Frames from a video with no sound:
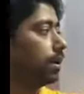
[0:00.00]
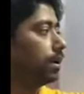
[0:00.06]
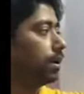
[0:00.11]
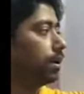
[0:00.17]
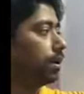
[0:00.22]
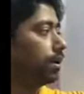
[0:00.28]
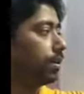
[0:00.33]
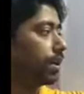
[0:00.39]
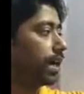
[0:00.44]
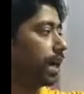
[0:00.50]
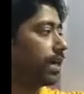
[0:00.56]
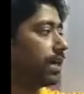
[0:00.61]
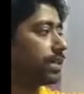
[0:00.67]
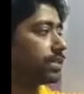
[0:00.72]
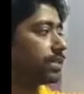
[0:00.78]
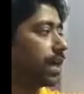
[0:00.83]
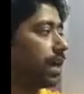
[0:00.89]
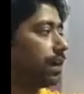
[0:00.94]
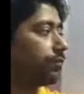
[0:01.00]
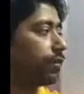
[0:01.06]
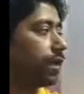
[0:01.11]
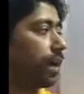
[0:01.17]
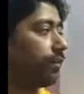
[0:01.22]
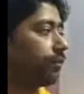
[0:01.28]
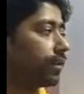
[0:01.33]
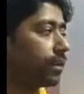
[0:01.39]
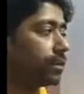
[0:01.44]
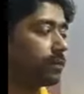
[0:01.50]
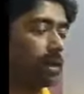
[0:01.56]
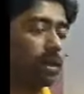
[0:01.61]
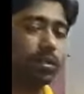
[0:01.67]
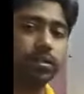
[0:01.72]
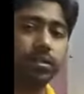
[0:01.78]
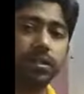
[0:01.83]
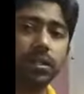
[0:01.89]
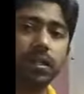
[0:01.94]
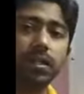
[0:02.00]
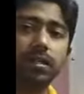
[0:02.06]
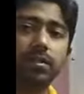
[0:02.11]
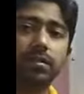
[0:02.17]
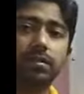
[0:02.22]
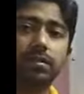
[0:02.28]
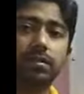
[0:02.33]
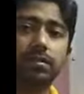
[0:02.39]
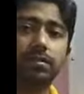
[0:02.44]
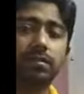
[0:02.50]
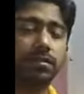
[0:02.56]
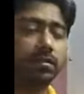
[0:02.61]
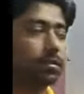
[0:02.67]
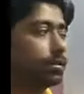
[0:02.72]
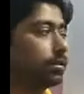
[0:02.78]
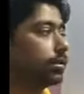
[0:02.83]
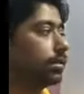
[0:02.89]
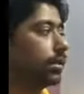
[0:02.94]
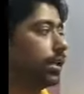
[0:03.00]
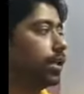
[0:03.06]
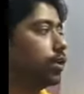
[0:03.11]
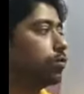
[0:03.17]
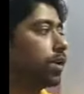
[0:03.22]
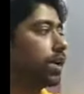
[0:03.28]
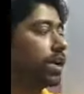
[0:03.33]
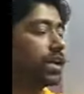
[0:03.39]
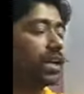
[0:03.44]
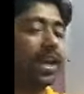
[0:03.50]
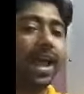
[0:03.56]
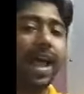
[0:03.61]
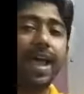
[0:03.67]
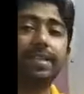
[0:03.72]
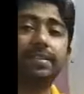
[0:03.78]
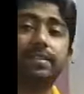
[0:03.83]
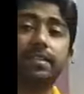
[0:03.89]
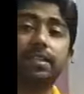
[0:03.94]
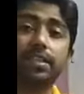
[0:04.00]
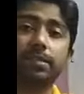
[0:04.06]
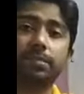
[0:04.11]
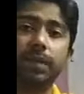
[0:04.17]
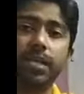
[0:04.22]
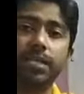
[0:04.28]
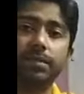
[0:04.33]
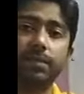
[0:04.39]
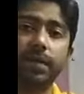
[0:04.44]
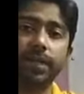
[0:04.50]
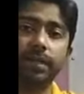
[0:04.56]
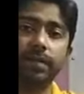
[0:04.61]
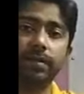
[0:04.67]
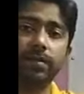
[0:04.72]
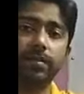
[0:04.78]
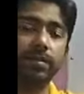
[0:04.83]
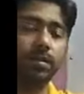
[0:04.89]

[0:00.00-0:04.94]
On the right hand side for average velocity, the numerator has displacement.